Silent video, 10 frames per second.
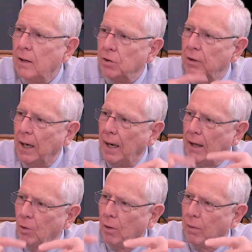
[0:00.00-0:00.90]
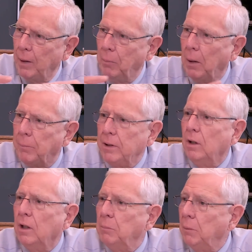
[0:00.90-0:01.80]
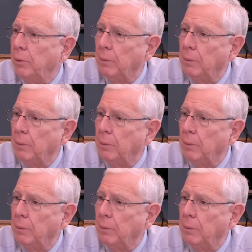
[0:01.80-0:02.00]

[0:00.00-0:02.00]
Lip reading: So you add all them up, and you come up